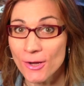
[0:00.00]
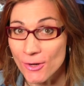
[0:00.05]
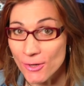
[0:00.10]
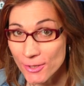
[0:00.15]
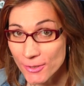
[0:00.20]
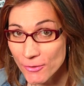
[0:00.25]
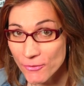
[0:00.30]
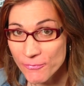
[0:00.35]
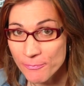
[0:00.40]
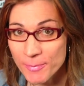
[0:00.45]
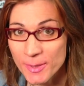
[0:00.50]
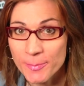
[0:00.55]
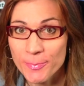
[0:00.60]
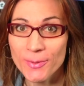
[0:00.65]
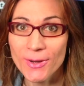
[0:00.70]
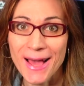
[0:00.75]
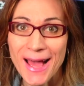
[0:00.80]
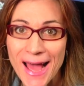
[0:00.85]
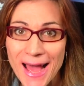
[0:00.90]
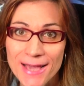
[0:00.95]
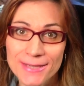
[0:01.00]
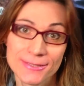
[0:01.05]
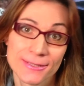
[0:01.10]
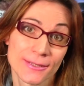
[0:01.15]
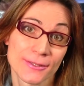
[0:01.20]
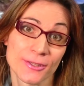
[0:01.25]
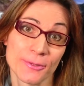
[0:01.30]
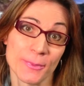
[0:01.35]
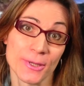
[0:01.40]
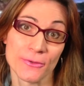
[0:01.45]
A lot of people
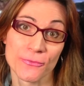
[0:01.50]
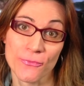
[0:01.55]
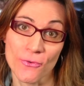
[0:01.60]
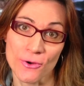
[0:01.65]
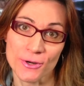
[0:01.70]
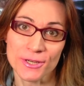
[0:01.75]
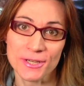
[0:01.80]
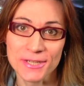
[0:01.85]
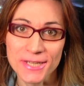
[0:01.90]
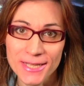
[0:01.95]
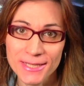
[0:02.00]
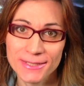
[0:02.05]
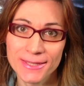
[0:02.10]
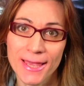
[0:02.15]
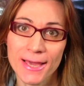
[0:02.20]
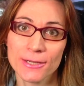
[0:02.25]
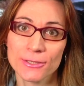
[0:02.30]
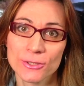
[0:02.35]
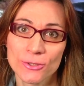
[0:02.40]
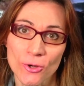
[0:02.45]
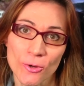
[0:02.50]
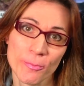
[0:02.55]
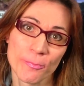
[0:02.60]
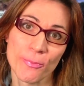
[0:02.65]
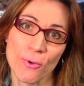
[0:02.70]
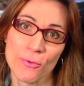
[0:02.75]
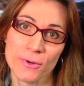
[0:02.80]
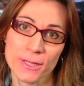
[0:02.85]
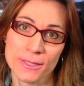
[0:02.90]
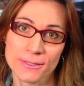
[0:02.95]
asked me for detailed
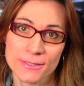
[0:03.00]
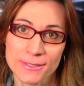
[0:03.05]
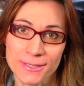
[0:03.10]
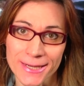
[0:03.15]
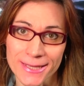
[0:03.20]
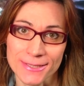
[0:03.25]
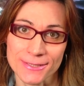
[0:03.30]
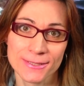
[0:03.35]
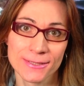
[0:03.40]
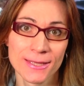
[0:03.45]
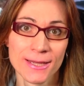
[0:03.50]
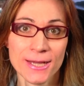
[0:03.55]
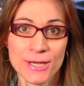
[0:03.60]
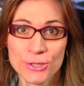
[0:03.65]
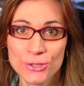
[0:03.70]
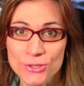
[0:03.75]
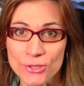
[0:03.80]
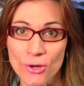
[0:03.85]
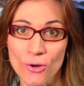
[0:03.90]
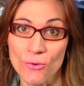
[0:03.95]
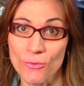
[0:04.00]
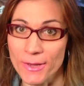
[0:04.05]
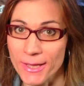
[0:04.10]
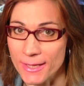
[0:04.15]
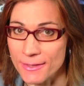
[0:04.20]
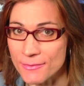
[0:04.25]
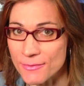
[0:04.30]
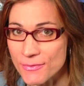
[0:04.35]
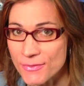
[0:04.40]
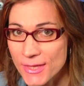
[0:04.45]
components list, so
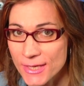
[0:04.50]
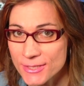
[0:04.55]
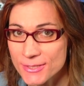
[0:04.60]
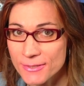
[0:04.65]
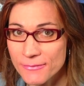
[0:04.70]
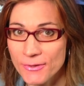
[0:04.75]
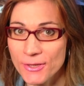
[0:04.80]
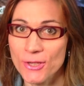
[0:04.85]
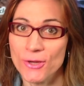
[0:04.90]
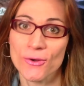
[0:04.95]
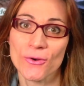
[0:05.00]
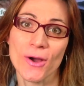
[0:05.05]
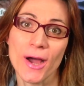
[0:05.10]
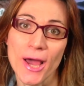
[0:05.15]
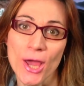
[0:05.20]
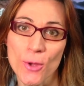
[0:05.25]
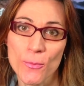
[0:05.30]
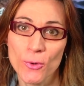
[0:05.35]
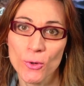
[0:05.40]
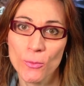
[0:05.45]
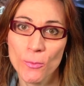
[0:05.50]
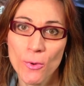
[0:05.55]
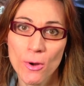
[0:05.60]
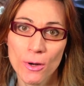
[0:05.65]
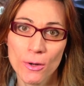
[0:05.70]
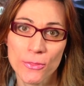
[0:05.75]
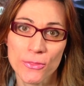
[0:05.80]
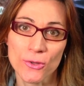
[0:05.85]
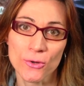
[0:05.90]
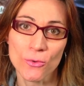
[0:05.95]
in this video I will
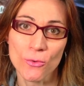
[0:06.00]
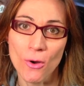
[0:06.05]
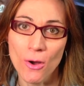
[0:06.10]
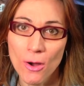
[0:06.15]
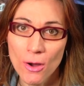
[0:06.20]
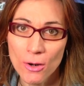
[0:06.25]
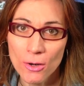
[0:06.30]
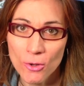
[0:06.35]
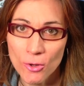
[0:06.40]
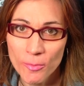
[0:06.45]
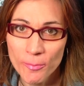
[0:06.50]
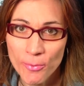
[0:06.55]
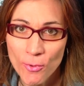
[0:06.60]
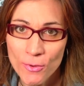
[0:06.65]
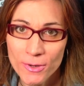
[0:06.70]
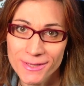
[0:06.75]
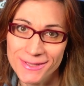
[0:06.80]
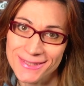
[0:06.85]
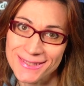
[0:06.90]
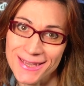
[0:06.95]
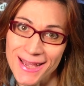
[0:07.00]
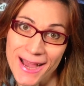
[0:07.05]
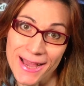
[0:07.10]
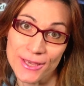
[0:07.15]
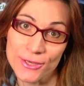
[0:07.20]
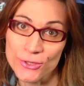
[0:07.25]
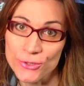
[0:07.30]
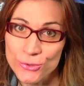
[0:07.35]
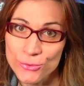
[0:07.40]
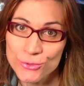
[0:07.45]
walk through all components
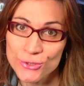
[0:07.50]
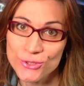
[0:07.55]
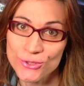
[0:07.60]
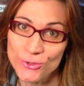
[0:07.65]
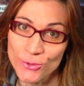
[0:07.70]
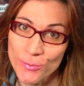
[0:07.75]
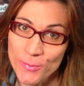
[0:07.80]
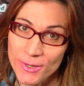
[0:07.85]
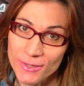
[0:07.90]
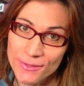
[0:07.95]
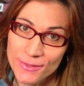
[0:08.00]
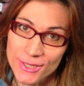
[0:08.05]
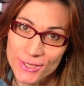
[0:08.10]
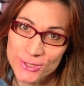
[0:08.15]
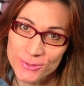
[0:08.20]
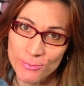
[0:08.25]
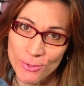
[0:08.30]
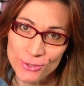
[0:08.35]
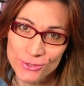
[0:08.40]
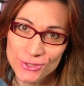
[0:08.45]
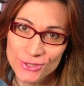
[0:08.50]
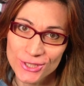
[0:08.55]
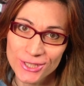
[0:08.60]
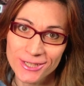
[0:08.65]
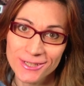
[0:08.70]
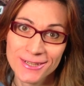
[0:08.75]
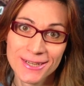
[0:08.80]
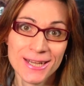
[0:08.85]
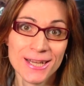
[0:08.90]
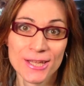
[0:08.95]
I used to build this
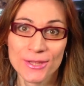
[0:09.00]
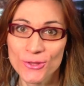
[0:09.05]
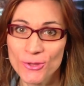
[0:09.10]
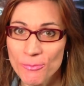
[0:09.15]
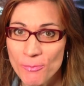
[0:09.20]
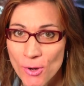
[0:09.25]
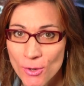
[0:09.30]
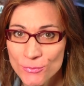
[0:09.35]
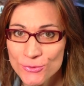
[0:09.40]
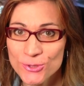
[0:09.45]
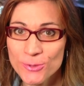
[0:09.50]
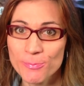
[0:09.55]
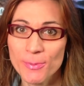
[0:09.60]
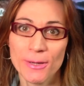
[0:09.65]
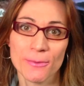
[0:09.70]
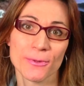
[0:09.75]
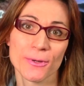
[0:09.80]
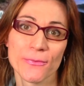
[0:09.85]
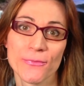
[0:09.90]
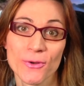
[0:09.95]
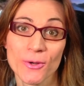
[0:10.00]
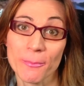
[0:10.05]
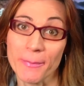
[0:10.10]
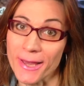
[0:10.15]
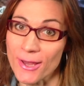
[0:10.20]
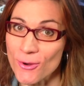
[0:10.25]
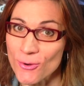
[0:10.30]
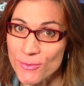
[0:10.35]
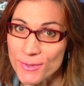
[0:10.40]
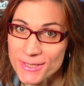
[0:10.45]
monster, the most powerful
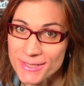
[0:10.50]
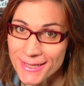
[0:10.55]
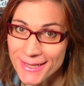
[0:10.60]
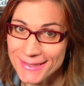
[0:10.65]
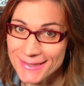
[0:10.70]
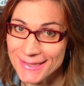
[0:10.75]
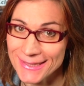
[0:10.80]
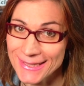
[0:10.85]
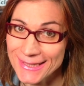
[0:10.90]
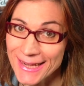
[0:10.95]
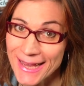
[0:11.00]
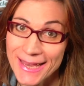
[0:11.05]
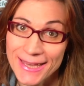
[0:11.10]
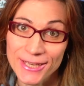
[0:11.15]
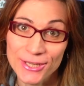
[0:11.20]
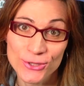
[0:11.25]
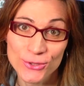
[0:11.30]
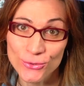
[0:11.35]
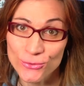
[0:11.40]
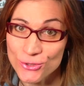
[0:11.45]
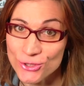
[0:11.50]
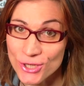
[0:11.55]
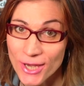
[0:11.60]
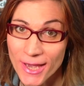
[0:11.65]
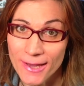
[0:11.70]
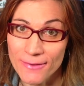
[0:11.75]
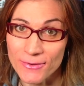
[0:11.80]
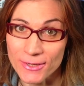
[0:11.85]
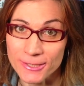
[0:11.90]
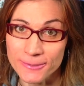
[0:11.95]
macOS Catalina Hackintosh
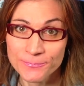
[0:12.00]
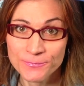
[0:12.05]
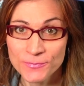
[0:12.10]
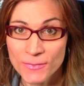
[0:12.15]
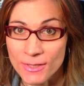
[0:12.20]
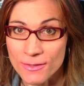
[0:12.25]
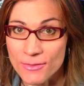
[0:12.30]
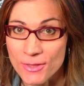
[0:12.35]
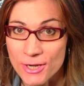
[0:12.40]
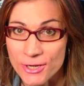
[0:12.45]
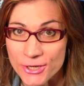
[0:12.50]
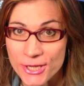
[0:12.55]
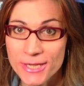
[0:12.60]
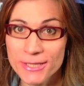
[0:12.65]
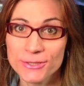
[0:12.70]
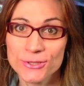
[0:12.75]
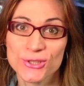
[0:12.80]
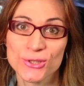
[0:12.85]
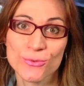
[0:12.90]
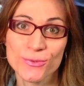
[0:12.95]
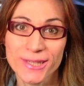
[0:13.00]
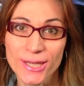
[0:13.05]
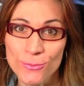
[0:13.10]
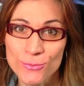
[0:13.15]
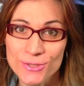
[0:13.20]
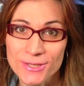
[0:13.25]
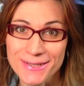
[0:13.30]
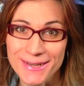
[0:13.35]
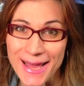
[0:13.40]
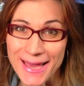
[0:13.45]
ever, the real two
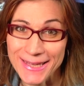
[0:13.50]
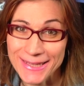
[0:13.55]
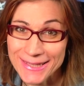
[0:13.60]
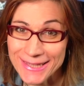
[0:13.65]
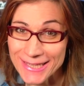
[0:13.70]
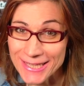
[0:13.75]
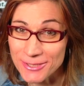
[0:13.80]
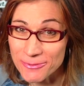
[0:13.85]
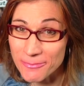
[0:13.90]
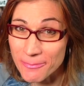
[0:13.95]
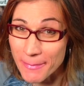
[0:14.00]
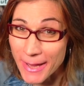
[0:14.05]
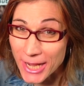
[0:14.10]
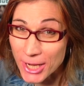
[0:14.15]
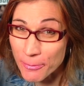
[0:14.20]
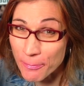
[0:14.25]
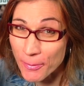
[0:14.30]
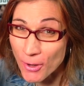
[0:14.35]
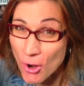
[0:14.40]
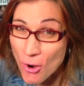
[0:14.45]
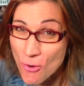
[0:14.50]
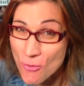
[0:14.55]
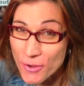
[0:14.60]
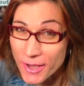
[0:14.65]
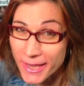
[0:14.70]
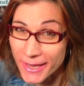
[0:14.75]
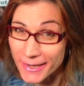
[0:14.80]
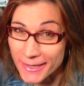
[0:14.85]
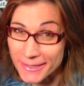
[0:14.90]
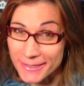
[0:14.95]
thousand nineteen Mac Pro
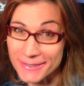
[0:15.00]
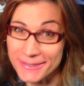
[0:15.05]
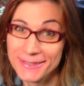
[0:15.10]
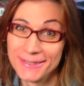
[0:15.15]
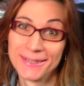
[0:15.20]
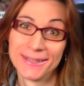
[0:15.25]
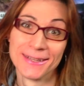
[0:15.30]
killer.